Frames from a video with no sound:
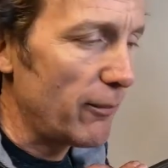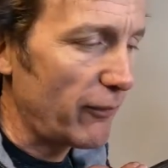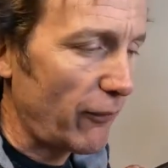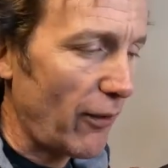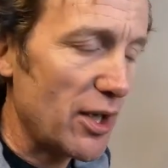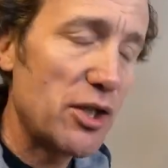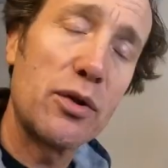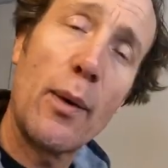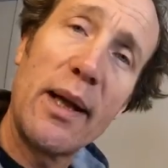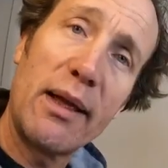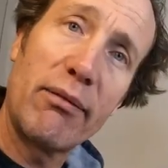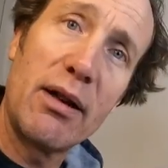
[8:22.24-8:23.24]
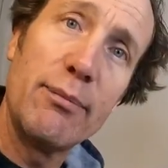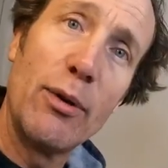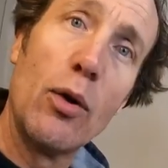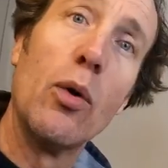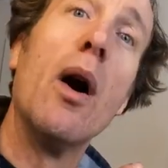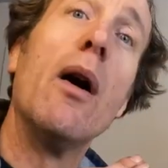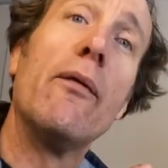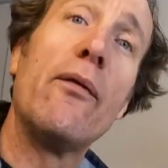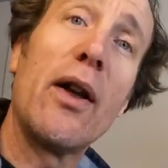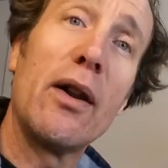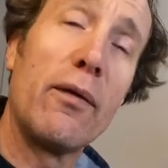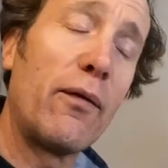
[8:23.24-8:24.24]
fresh 23mm
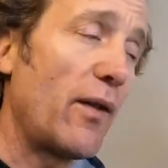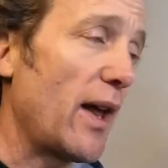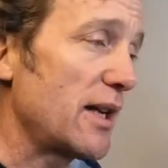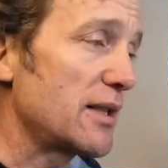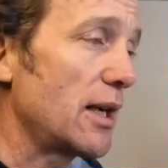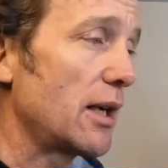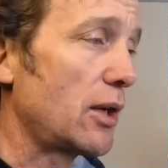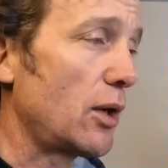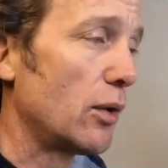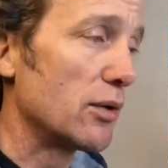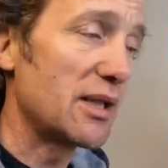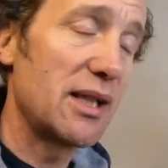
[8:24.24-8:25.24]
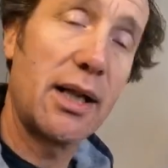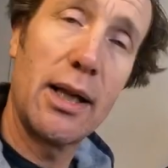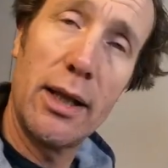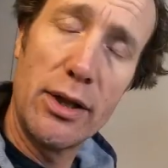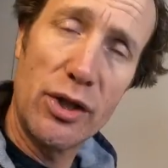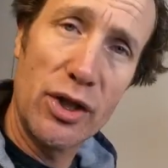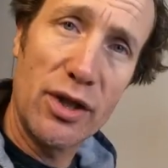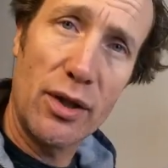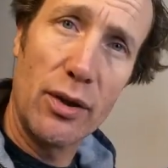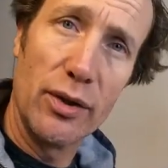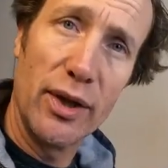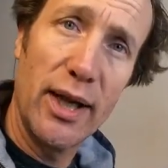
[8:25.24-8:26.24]
Veloflex Corsa clinchers
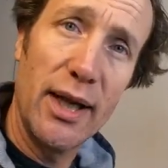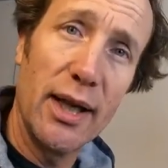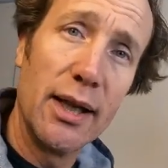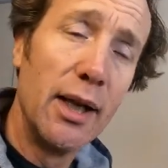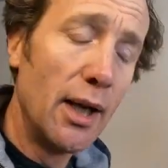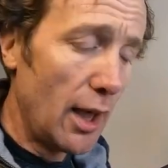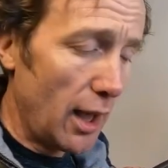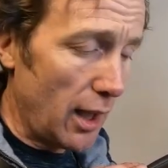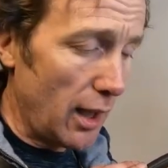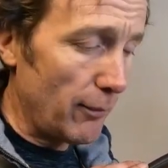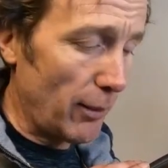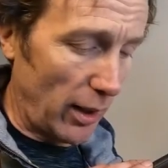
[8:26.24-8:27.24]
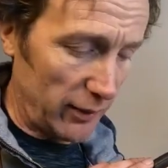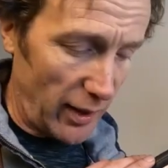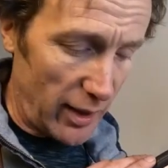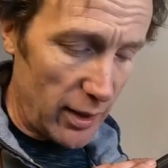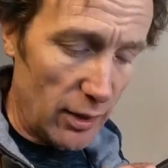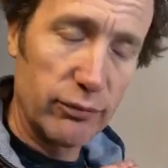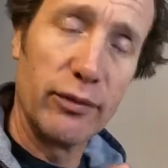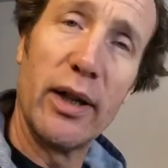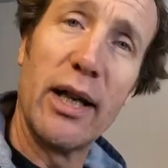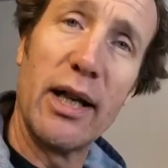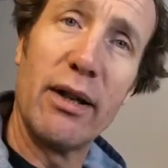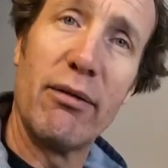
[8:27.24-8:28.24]
on here, and they are
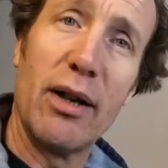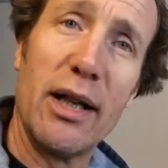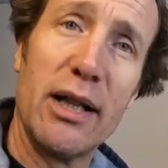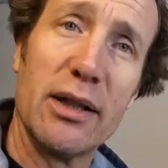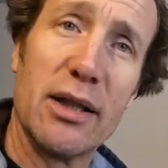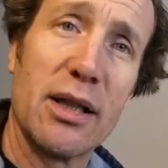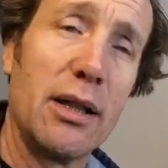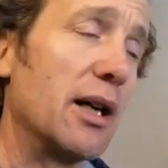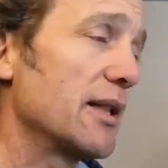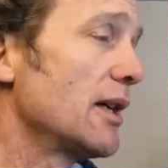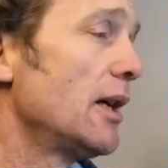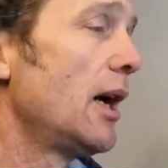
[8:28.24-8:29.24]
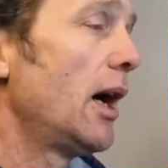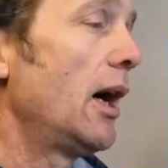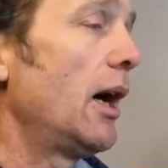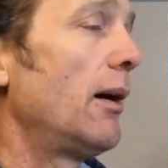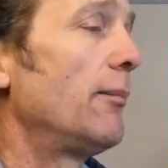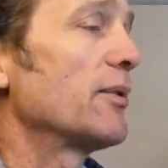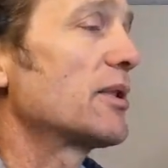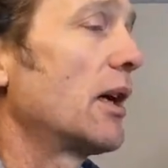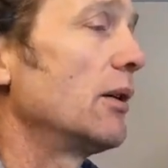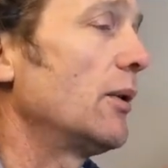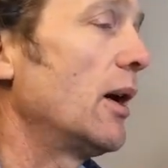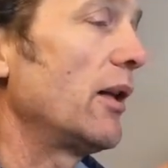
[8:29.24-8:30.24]
really, really good tyres.
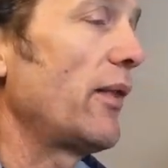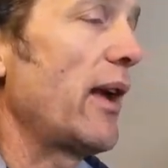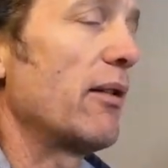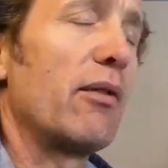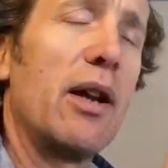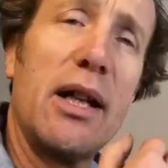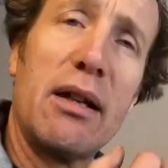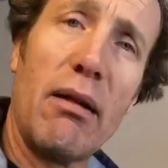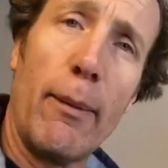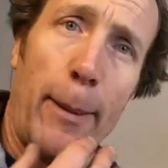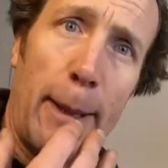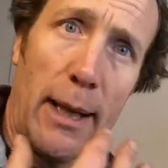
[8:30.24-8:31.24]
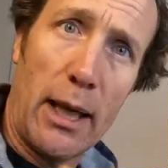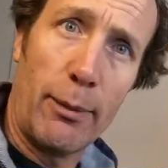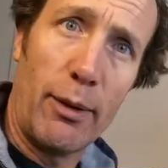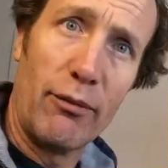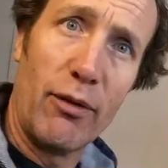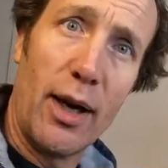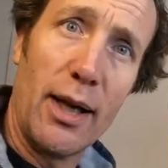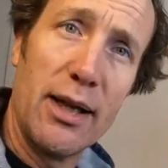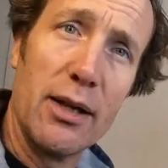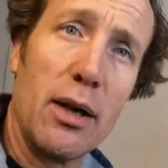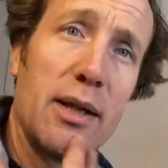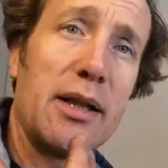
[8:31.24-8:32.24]
So they're really grippy. They're going to be really
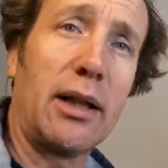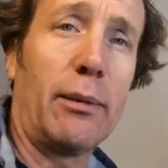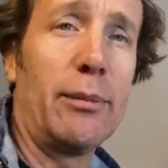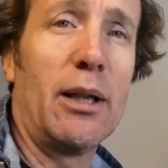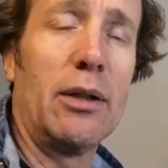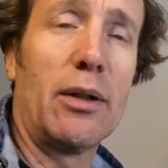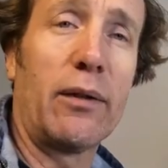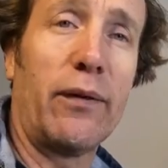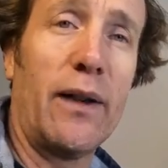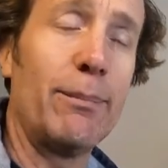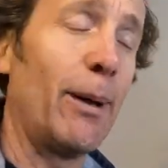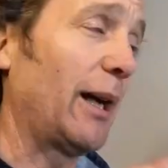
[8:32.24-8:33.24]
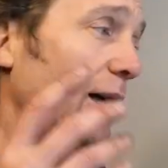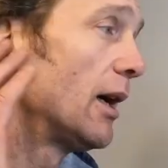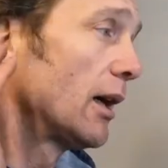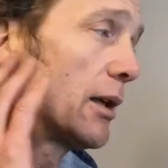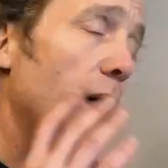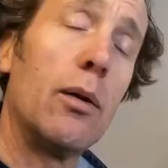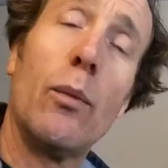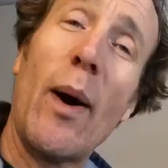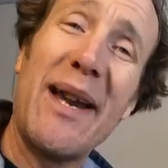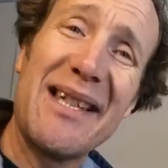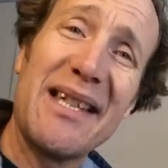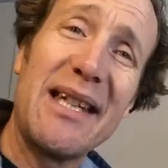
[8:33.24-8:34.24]
nice. It give me a lot of feedback. Can't
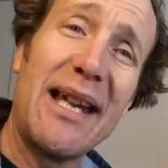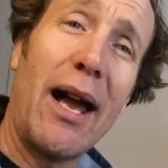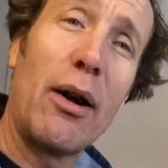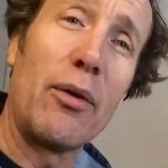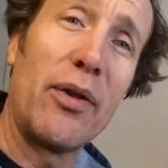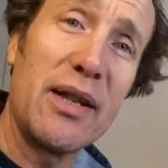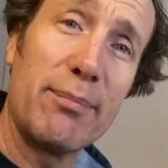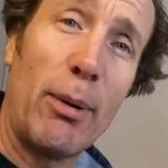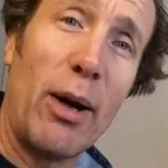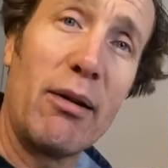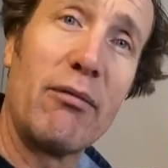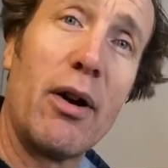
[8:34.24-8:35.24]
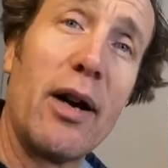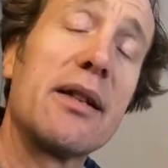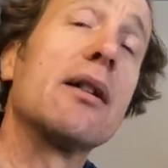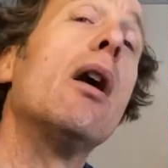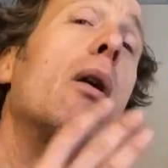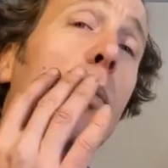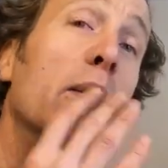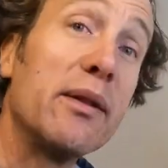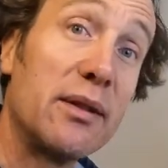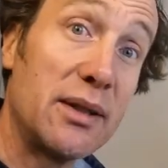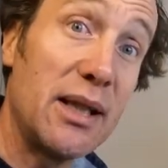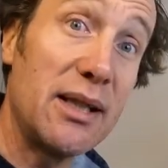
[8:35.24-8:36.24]
wait to see how this bike rides
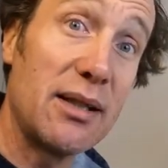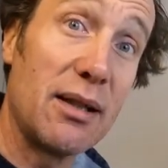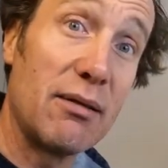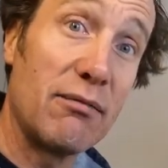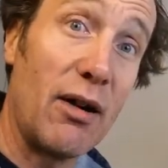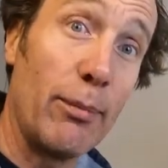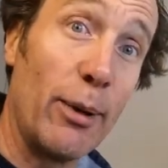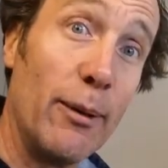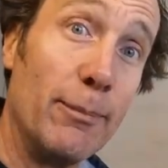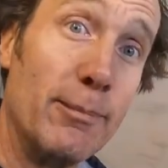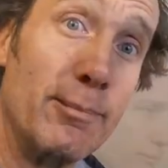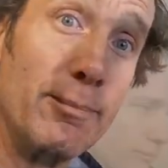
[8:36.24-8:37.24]
with decent rubber.